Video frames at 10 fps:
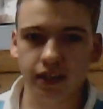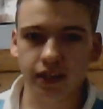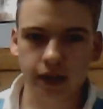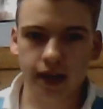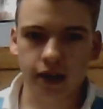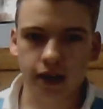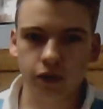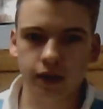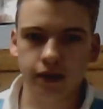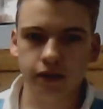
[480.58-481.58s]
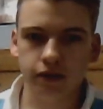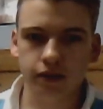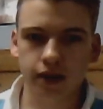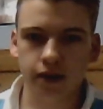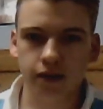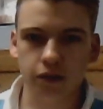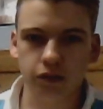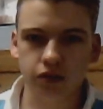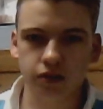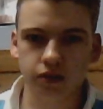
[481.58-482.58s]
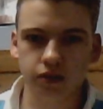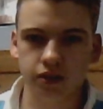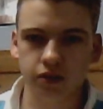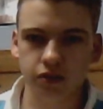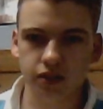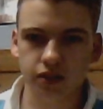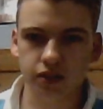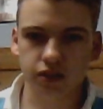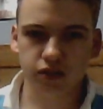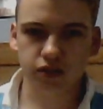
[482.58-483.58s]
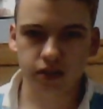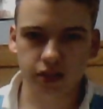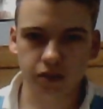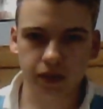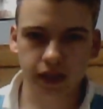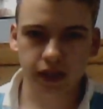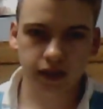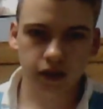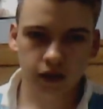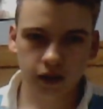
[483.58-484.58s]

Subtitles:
that right now, and I would seriously consider playing it.